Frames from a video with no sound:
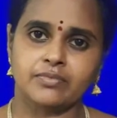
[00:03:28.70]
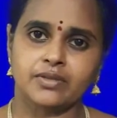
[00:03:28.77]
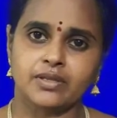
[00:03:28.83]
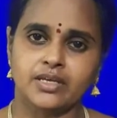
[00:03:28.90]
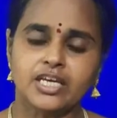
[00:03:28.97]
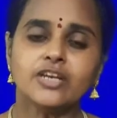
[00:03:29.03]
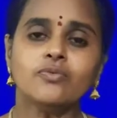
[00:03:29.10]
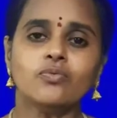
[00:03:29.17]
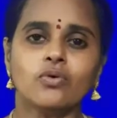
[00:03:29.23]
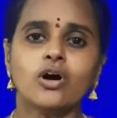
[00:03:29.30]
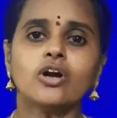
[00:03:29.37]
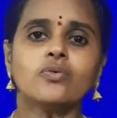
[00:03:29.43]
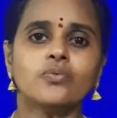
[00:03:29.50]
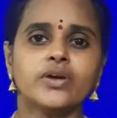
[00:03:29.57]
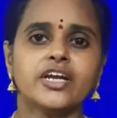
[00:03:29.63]
in
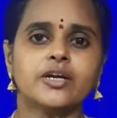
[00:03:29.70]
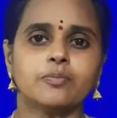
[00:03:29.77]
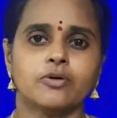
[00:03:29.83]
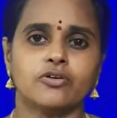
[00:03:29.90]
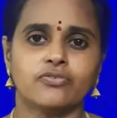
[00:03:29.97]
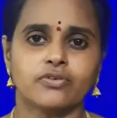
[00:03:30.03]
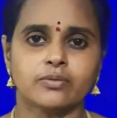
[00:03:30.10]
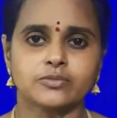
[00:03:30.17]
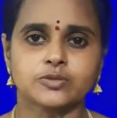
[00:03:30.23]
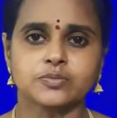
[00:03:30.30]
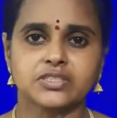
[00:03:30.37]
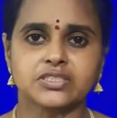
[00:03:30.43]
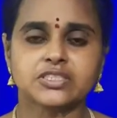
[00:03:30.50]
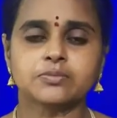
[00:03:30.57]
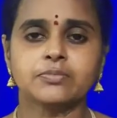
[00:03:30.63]
what way it performs
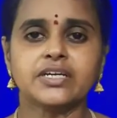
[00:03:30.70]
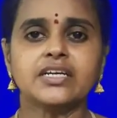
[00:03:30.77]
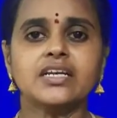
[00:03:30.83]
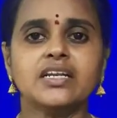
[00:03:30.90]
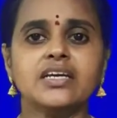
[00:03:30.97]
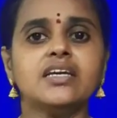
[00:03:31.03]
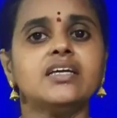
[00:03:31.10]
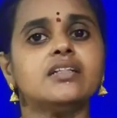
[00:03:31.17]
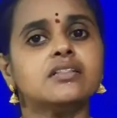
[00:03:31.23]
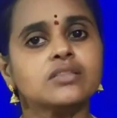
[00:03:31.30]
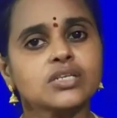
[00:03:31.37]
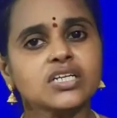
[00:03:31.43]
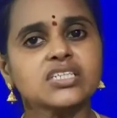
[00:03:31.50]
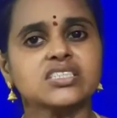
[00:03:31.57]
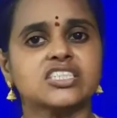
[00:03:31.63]
means mainly in
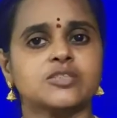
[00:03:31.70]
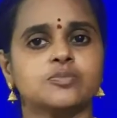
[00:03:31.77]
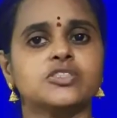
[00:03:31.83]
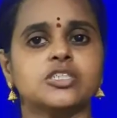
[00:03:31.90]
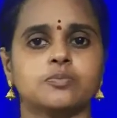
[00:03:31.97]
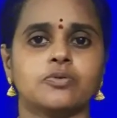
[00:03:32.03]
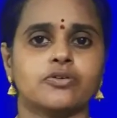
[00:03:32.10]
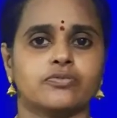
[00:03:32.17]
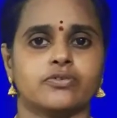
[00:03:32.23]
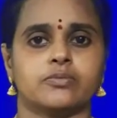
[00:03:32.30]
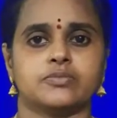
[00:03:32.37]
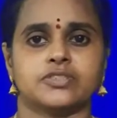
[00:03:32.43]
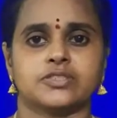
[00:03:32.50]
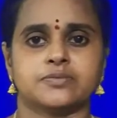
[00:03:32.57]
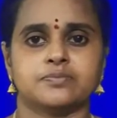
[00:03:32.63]
3 steps it
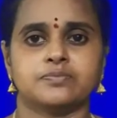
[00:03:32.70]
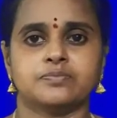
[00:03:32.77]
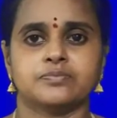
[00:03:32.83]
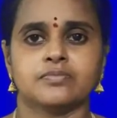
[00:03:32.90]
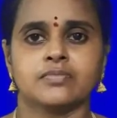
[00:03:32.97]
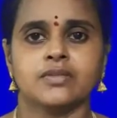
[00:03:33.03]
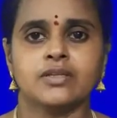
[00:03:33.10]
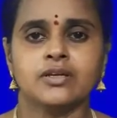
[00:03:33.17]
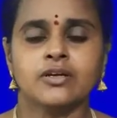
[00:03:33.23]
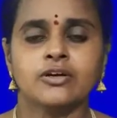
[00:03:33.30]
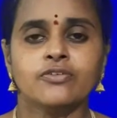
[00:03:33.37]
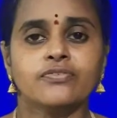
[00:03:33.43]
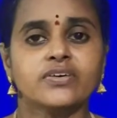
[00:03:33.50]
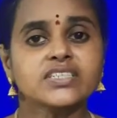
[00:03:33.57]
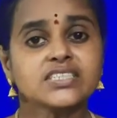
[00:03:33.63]
performs.
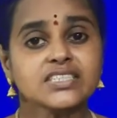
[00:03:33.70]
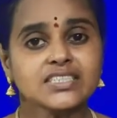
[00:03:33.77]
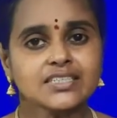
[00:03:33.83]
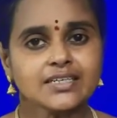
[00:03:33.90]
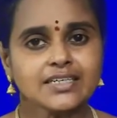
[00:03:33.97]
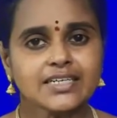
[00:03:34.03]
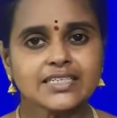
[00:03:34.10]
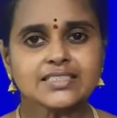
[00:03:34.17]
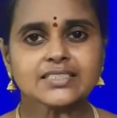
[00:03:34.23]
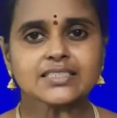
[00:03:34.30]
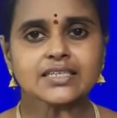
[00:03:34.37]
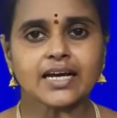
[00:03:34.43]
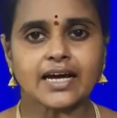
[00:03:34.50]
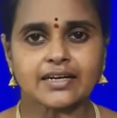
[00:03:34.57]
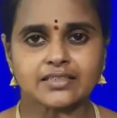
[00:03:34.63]
First it reads the
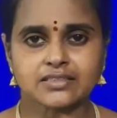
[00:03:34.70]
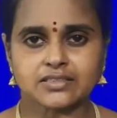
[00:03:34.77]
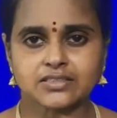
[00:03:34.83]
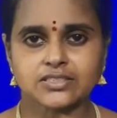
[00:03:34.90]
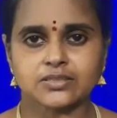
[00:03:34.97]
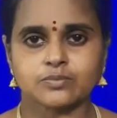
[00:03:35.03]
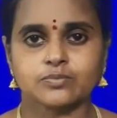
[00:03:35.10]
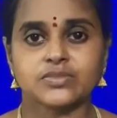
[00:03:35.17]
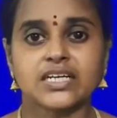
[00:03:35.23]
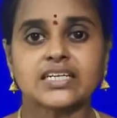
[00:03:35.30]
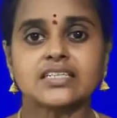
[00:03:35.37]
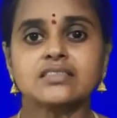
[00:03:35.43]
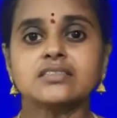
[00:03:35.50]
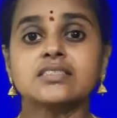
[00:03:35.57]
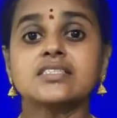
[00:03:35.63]
characters, that
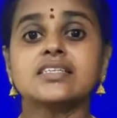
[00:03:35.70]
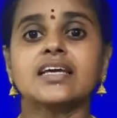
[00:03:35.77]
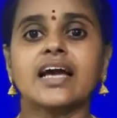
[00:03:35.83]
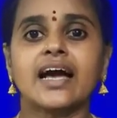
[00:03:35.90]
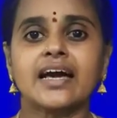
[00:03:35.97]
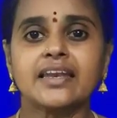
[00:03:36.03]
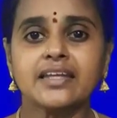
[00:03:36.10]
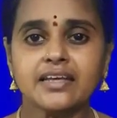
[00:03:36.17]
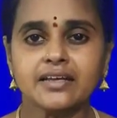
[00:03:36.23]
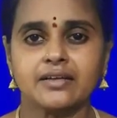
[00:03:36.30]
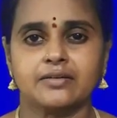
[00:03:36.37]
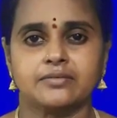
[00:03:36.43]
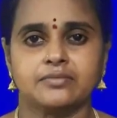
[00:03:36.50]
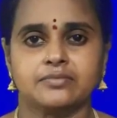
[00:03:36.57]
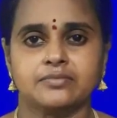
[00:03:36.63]
is scanning.
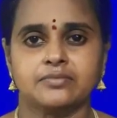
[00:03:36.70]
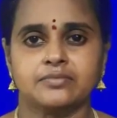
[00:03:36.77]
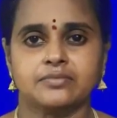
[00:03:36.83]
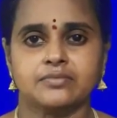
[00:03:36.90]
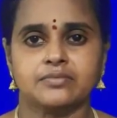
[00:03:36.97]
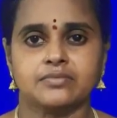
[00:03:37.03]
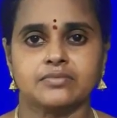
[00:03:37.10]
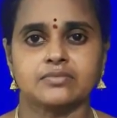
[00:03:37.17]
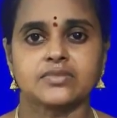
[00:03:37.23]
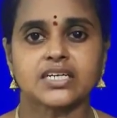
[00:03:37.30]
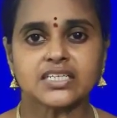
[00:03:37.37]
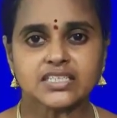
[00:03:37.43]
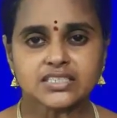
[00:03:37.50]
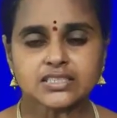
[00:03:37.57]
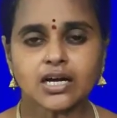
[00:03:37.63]
That
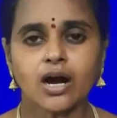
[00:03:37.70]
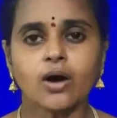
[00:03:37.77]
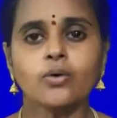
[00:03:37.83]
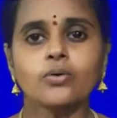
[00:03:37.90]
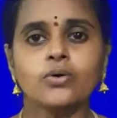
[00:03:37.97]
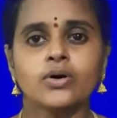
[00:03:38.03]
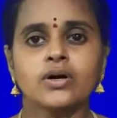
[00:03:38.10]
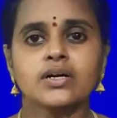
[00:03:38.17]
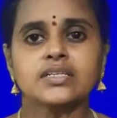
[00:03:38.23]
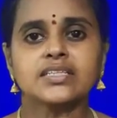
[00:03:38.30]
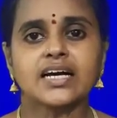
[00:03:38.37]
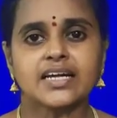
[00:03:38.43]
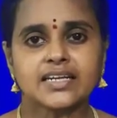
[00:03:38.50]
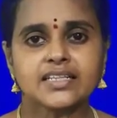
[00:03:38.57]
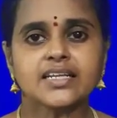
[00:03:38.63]
is how the
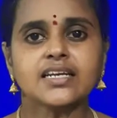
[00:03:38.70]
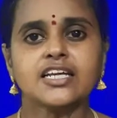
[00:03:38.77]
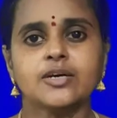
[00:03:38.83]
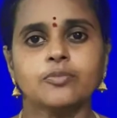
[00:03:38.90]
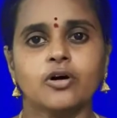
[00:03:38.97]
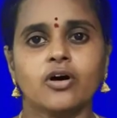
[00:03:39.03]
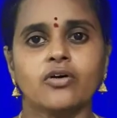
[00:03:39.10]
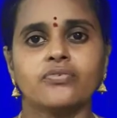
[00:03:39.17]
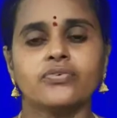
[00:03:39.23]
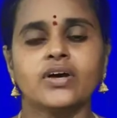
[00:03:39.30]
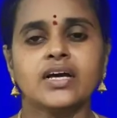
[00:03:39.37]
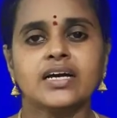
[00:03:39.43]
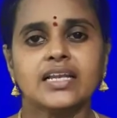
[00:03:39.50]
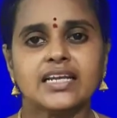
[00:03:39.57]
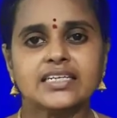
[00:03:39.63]
another name of
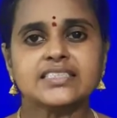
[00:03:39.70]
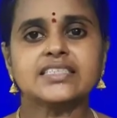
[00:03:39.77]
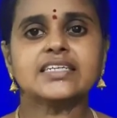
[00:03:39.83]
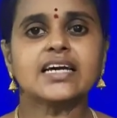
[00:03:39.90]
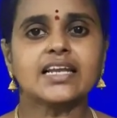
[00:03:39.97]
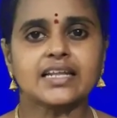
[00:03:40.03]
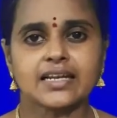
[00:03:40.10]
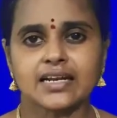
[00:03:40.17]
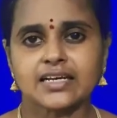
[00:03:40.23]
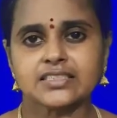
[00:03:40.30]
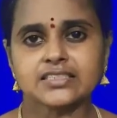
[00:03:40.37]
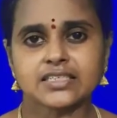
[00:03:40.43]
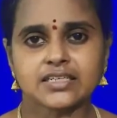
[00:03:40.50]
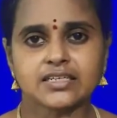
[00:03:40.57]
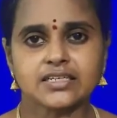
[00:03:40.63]
lexical
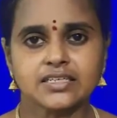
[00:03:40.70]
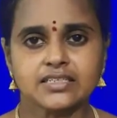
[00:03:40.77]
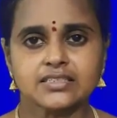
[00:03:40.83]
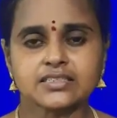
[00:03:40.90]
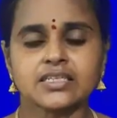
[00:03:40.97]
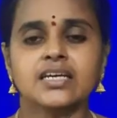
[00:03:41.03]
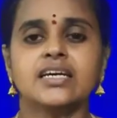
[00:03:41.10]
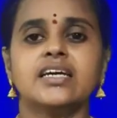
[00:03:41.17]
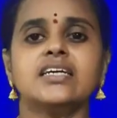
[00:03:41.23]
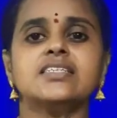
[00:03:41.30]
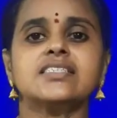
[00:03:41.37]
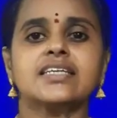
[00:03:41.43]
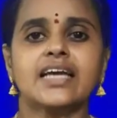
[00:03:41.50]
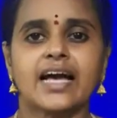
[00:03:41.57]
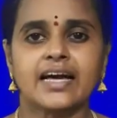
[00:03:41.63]
analyzer is a
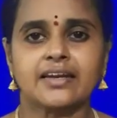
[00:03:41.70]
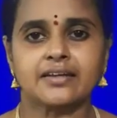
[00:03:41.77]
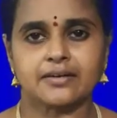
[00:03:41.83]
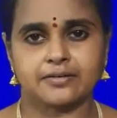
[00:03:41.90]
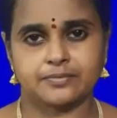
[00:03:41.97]
scanner.